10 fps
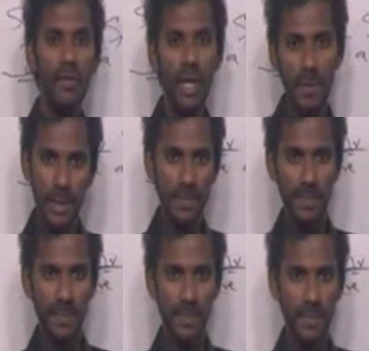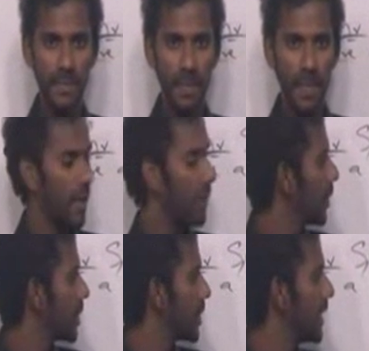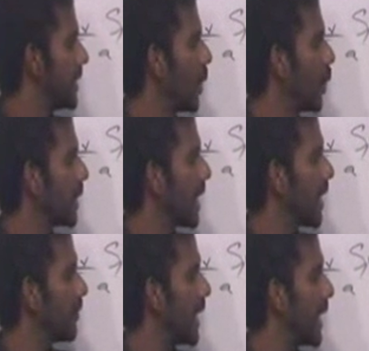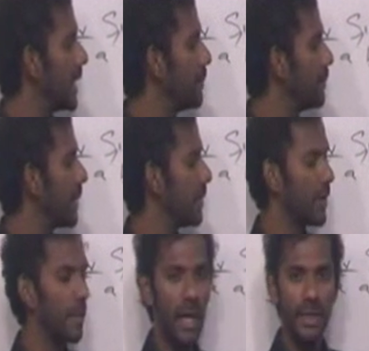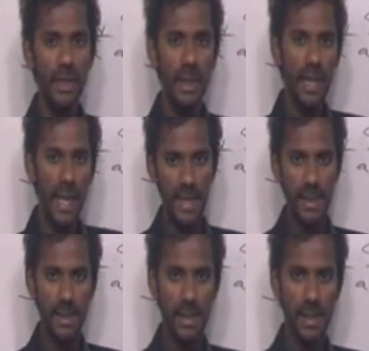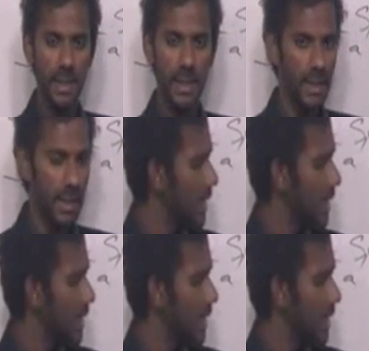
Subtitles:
verb here, because we don't have any main verb after has. Clear?